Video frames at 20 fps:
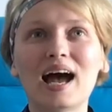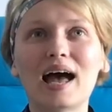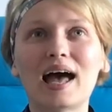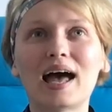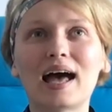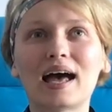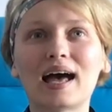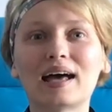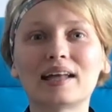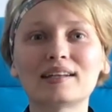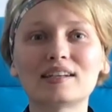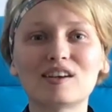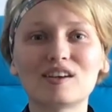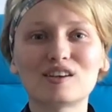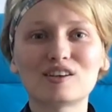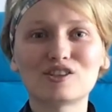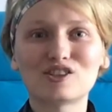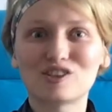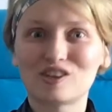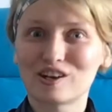And
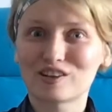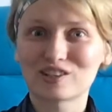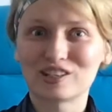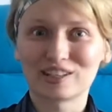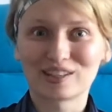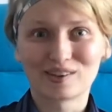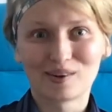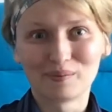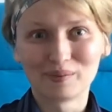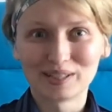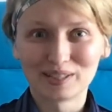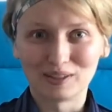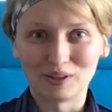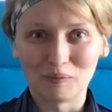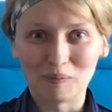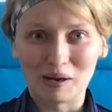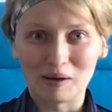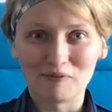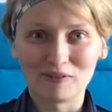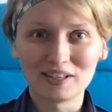she actually commented on
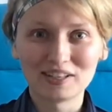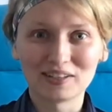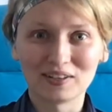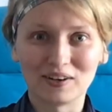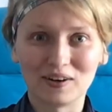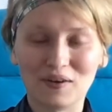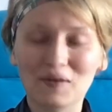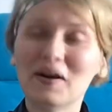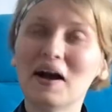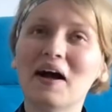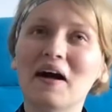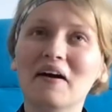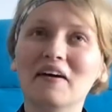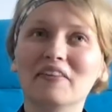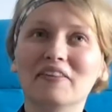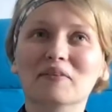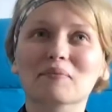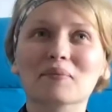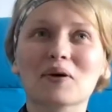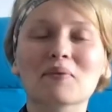my video
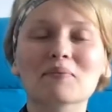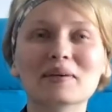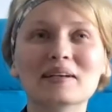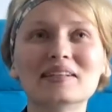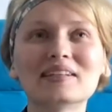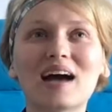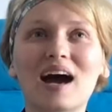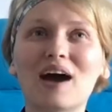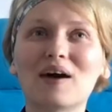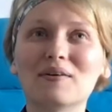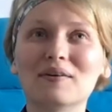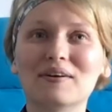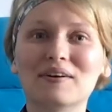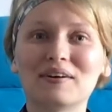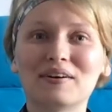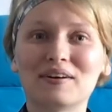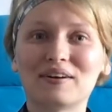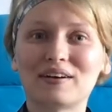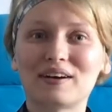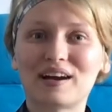the moment I,
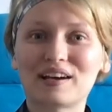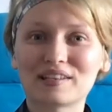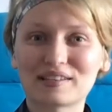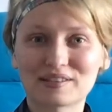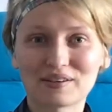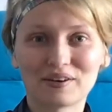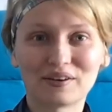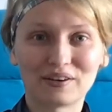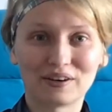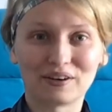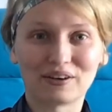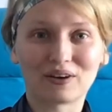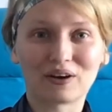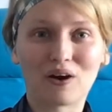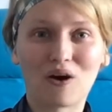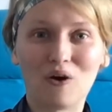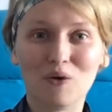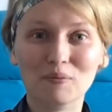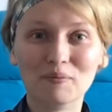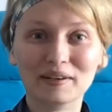uh, I saw her
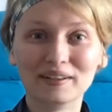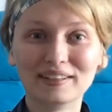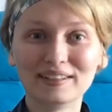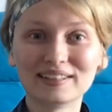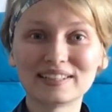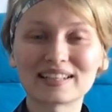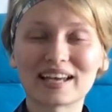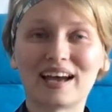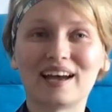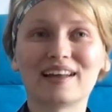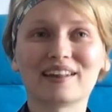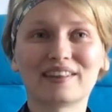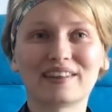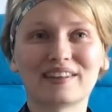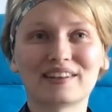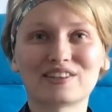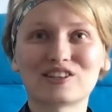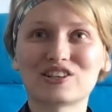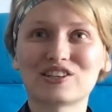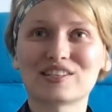comment and
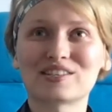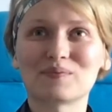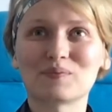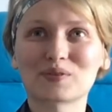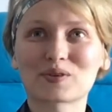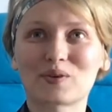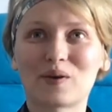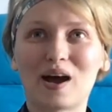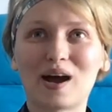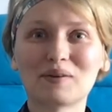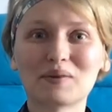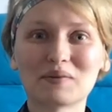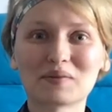that she subscribed.